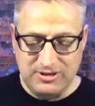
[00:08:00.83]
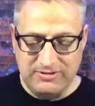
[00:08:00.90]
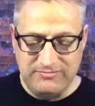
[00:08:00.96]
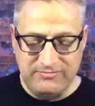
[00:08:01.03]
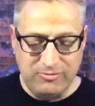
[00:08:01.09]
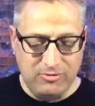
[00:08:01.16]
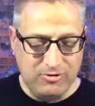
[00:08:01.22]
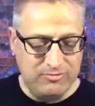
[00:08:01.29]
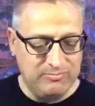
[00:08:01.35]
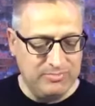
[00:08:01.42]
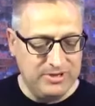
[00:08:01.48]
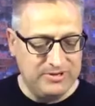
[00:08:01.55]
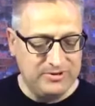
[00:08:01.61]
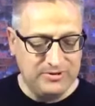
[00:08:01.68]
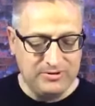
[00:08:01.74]
and for her
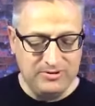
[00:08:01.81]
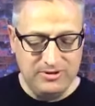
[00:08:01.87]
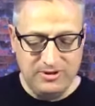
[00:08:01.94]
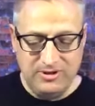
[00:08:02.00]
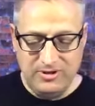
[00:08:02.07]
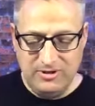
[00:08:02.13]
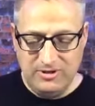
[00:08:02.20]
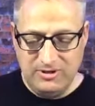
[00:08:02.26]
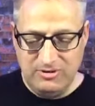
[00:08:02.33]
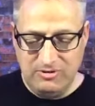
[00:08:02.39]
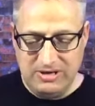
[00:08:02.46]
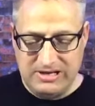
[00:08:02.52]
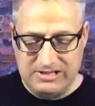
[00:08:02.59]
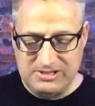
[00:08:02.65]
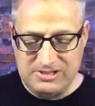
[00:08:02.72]
mother who
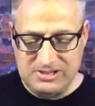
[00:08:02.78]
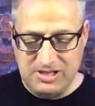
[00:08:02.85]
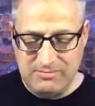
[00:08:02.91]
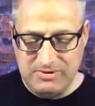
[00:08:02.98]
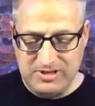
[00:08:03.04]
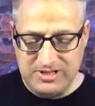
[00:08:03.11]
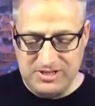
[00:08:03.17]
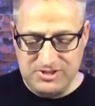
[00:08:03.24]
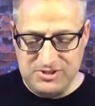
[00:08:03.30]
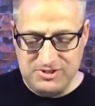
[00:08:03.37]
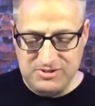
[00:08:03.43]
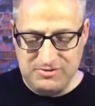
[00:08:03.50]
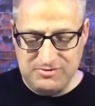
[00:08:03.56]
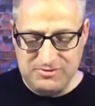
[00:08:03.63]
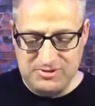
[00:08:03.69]
has stomach
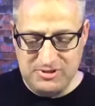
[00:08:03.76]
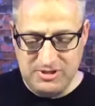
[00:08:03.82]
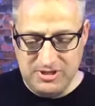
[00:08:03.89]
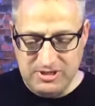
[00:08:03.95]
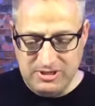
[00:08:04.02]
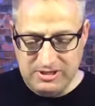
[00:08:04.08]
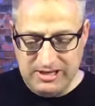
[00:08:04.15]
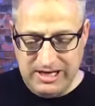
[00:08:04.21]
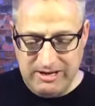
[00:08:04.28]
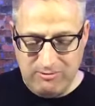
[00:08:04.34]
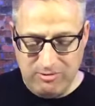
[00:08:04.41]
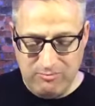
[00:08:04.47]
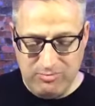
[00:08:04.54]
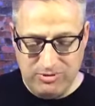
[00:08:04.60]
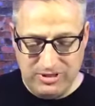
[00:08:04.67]
issues. And
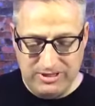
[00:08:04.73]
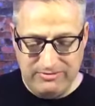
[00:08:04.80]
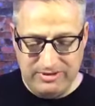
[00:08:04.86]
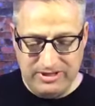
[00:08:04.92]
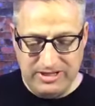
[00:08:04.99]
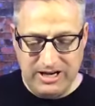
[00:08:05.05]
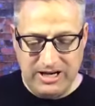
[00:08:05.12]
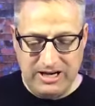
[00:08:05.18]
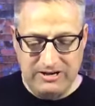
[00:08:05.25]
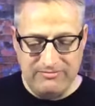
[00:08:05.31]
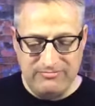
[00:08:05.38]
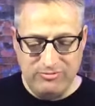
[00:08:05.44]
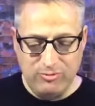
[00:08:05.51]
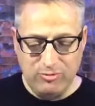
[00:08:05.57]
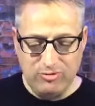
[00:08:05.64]
we're believing God
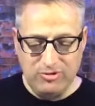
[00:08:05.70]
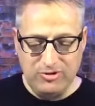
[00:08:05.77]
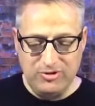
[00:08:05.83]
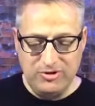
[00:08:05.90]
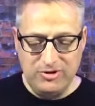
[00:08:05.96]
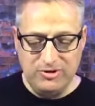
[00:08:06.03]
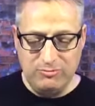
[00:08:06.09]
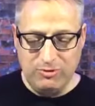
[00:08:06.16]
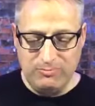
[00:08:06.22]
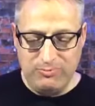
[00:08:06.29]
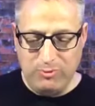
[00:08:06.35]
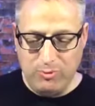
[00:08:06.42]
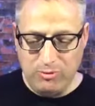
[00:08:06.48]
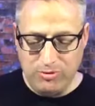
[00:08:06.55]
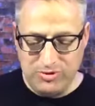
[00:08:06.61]
for good
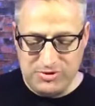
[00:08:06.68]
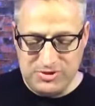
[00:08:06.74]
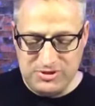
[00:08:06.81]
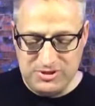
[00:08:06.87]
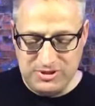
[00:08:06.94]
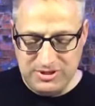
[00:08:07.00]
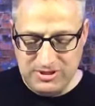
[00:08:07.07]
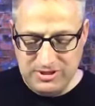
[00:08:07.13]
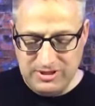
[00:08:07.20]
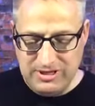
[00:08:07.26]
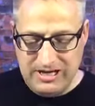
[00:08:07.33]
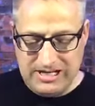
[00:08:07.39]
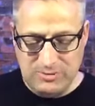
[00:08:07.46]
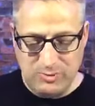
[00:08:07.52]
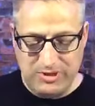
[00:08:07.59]
reports
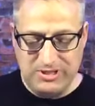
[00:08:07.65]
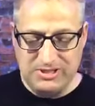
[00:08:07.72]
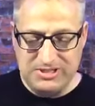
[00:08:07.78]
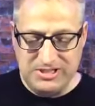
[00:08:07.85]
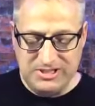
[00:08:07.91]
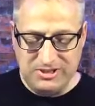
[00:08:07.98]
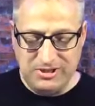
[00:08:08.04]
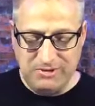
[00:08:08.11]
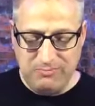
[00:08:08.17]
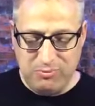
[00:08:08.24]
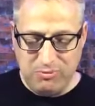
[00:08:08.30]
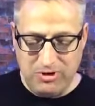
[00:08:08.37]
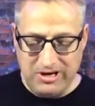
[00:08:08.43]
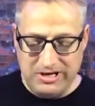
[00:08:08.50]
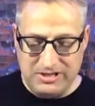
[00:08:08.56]
as we continue to
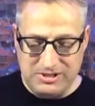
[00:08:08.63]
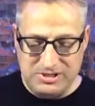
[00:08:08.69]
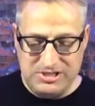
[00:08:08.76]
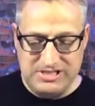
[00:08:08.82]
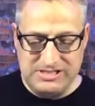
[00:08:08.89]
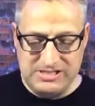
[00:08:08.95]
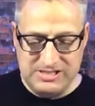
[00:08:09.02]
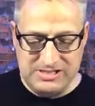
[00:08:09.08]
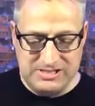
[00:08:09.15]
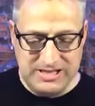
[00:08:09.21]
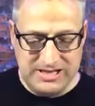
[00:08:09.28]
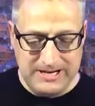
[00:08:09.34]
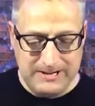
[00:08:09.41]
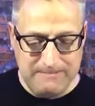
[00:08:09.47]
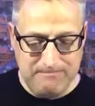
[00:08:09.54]
pray in Jesus'
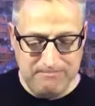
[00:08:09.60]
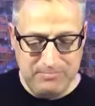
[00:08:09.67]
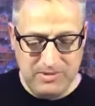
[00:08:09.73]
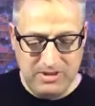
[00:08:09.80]
name